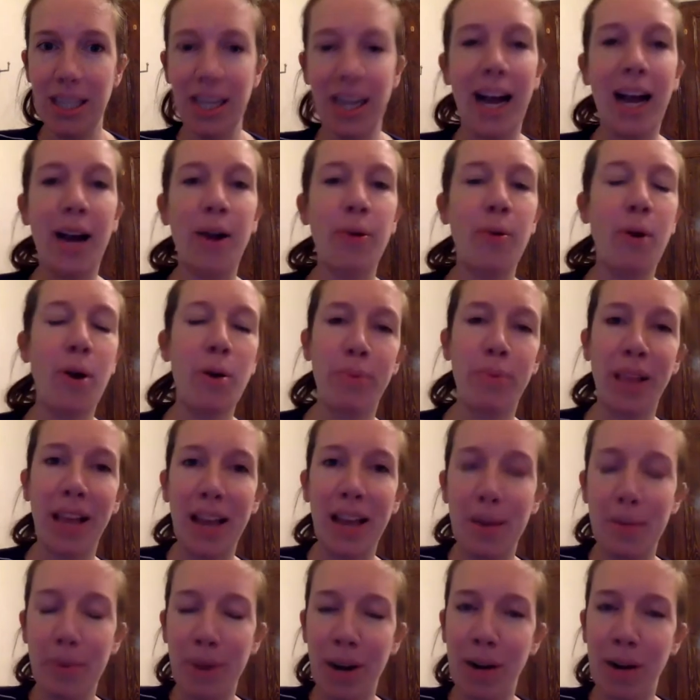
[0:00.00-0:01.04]
I won't play
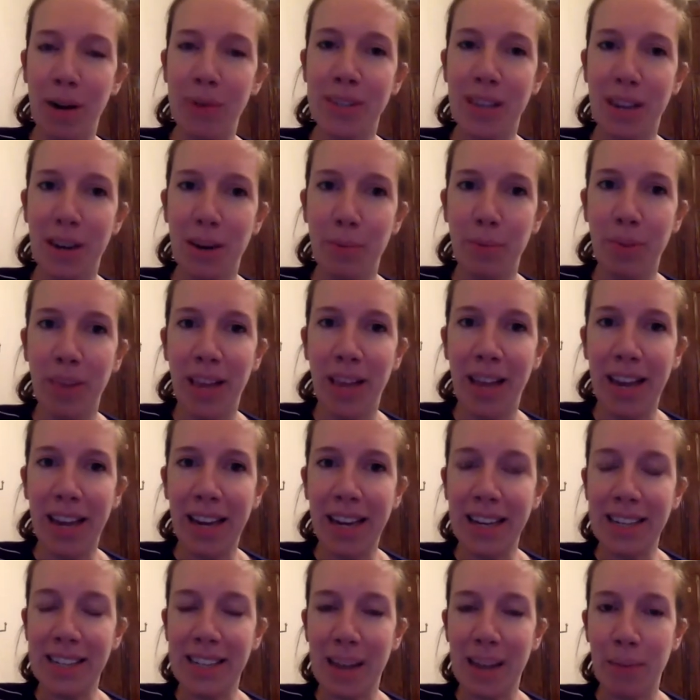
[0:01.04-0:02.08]
it, but I was going to play an
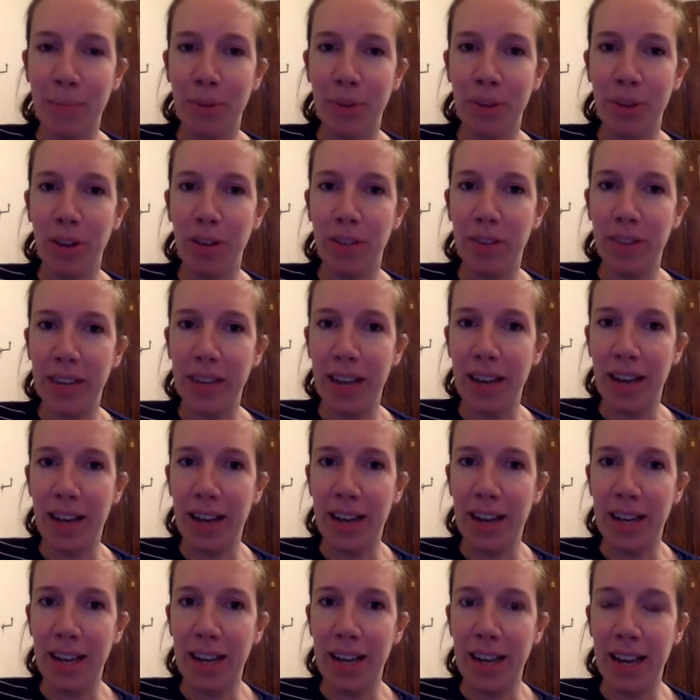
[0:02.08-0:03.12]
example of a
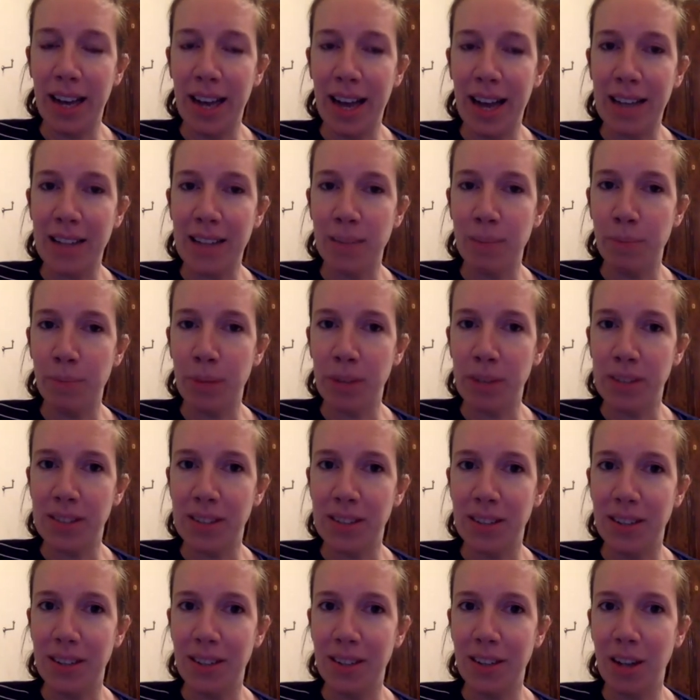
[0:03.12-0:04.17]
guy, uh, Adam
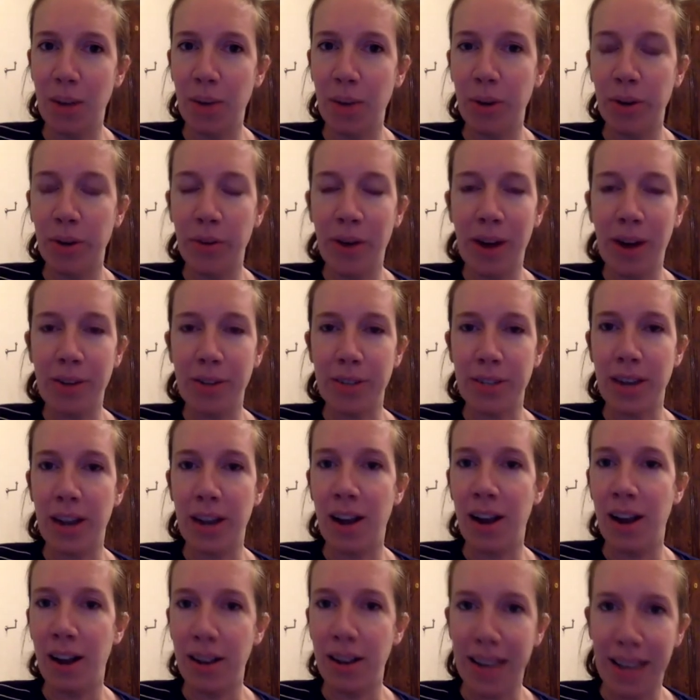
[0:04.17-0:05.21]
Buxton, going around an
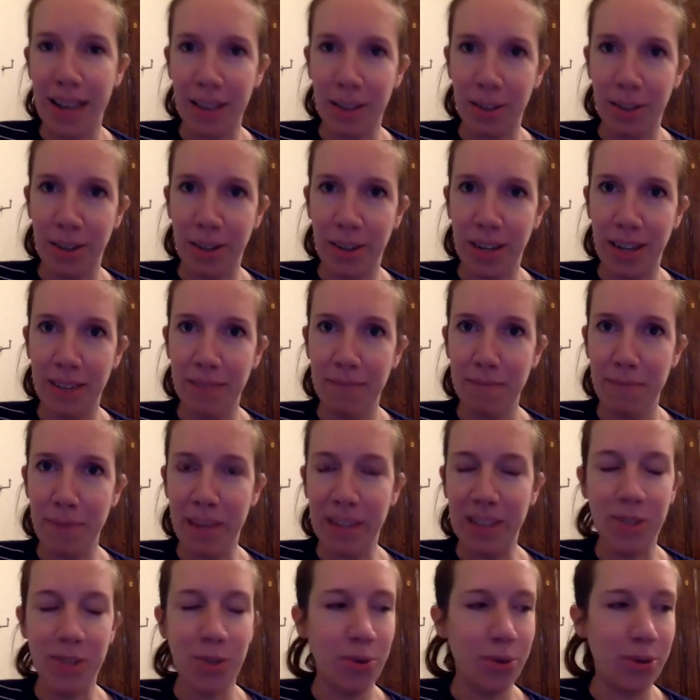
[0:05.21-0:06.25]
art gallery
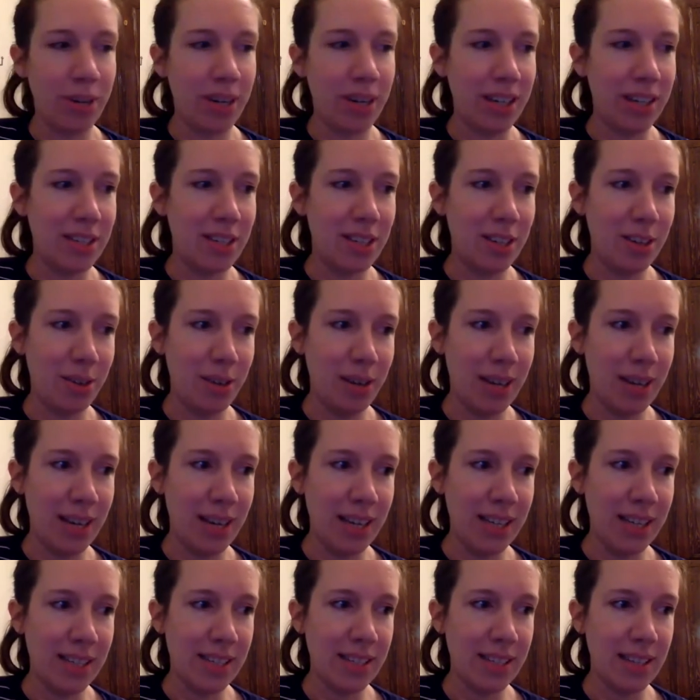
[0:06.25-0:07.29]
and talking to
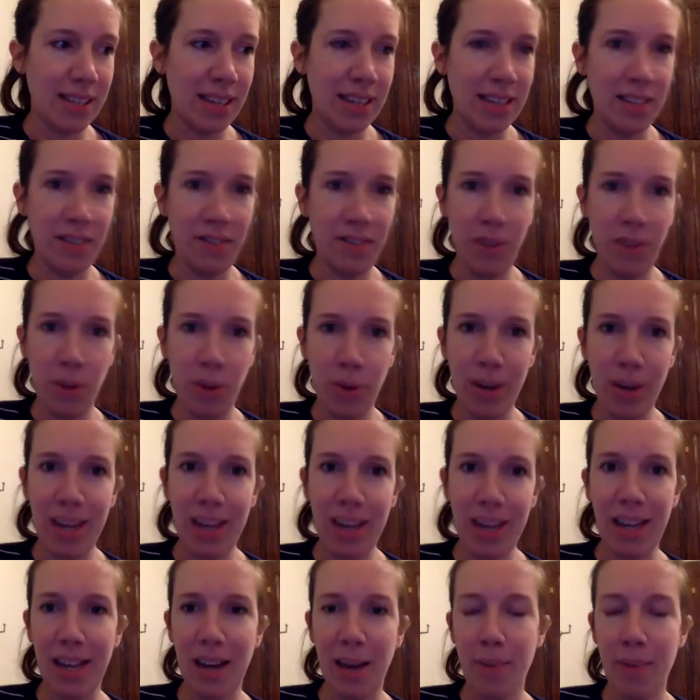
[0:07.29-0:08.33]
his
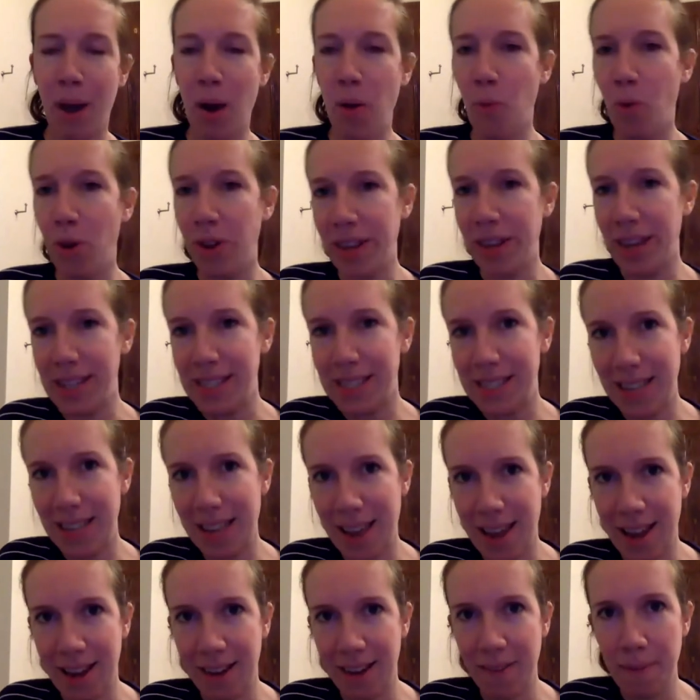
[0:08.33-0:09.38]
interviewee about what they're
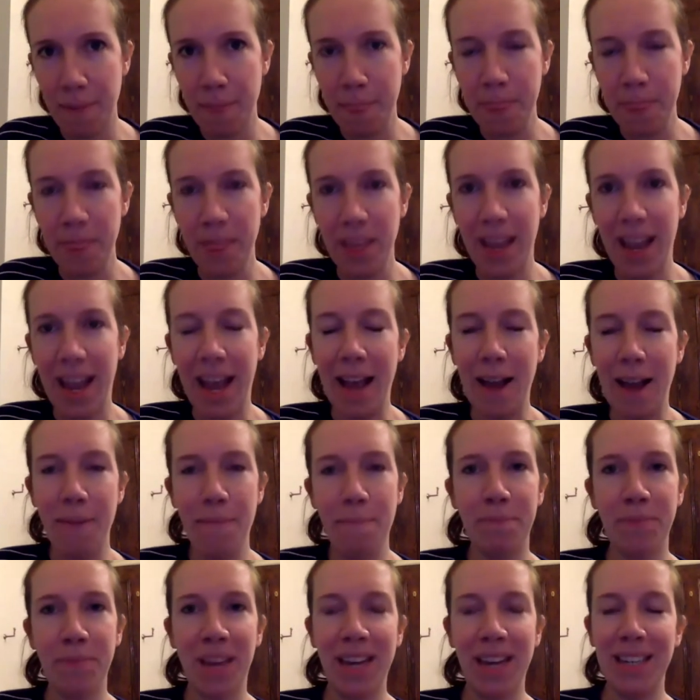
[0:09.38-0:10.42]
seeing.
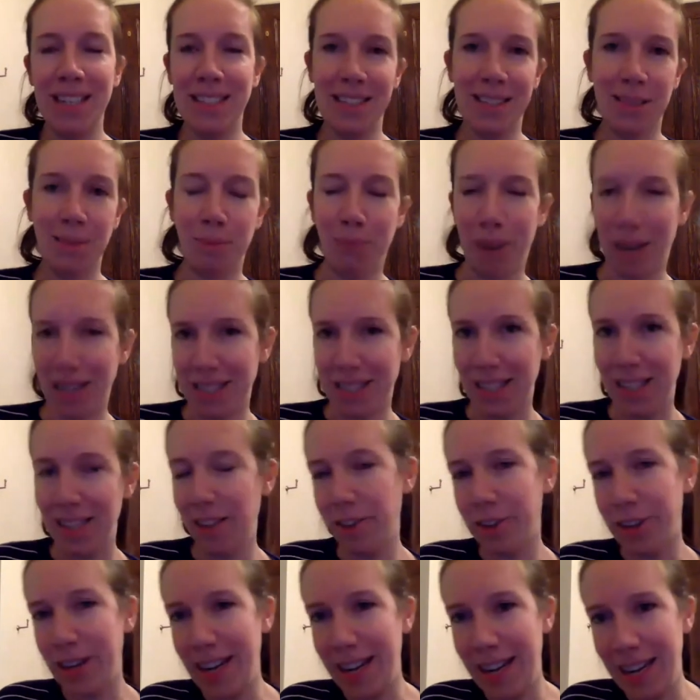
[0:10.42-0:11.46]
Um, and it doesn't matter that you
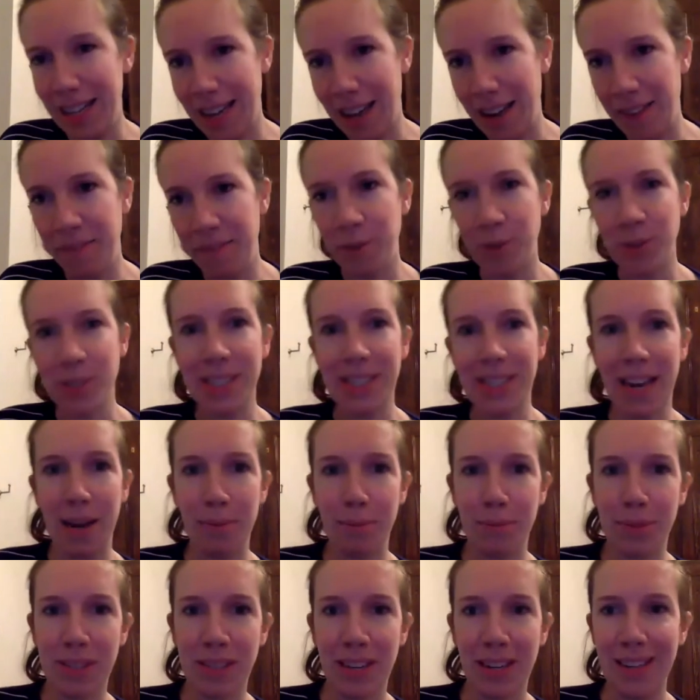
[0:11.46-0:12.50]
can hear their
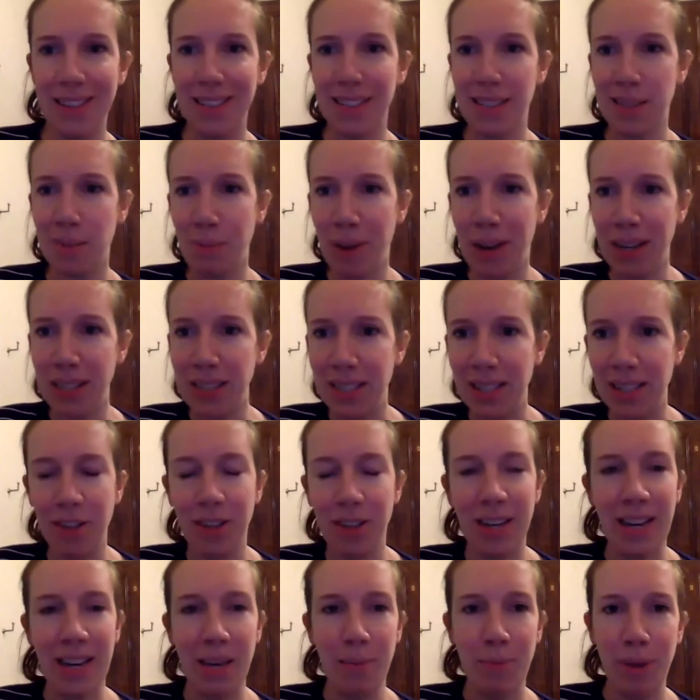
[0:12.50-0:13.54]
footsteps and it doesn't matter that you can
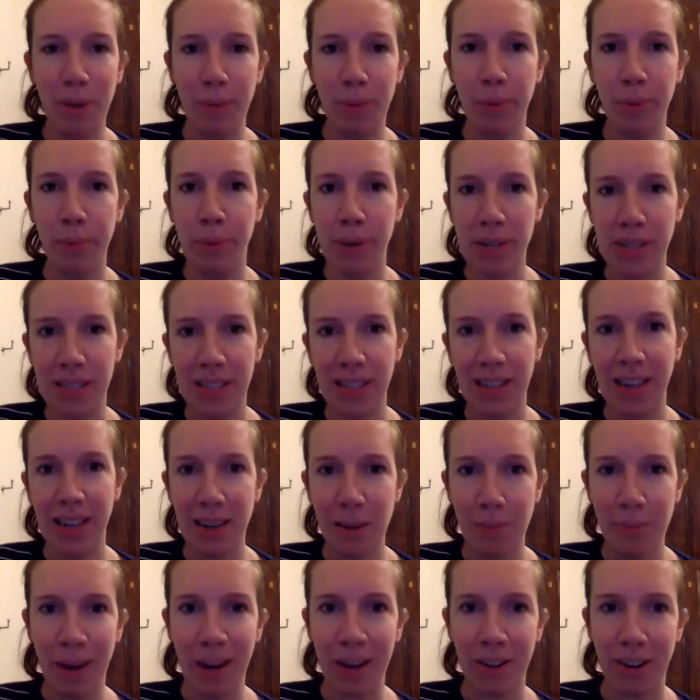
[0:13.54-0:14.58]
hear people bustling in the
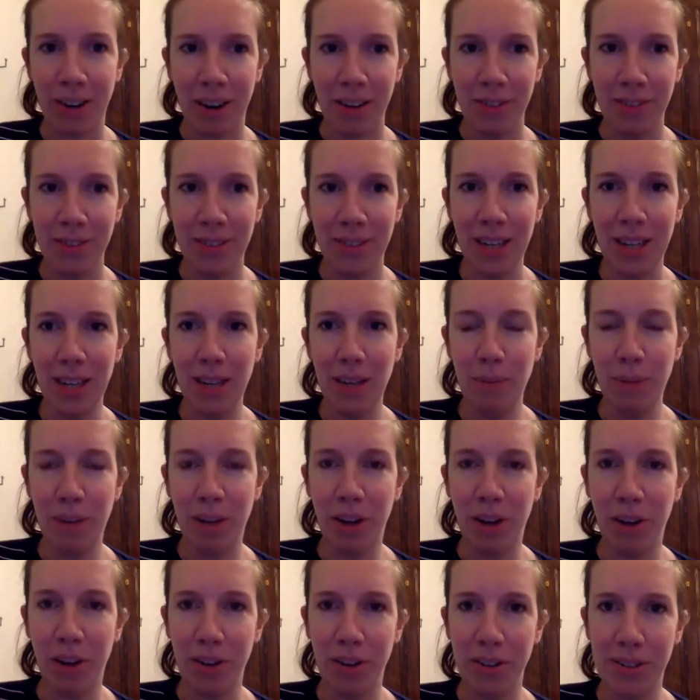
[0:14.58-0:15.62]
background
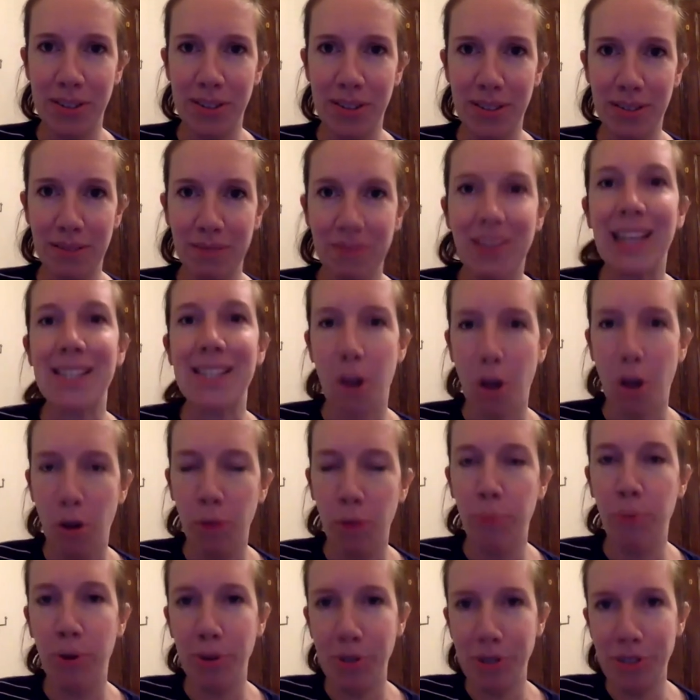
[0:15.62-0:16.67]
because that's the whole
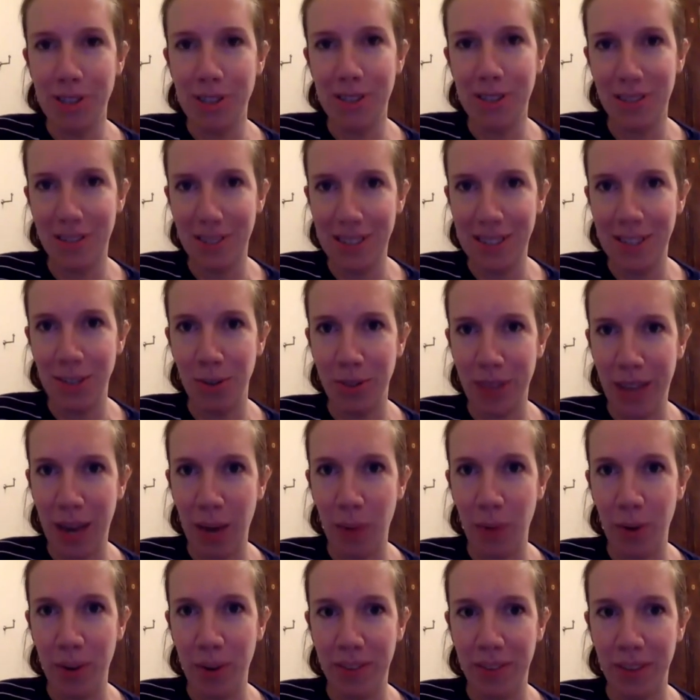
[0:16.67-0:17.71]
point is you're there
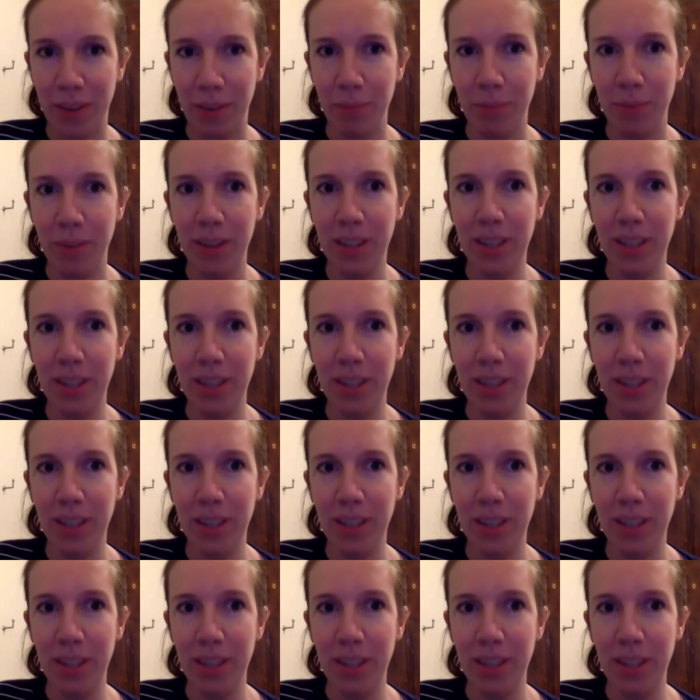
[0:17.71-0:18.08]
with them.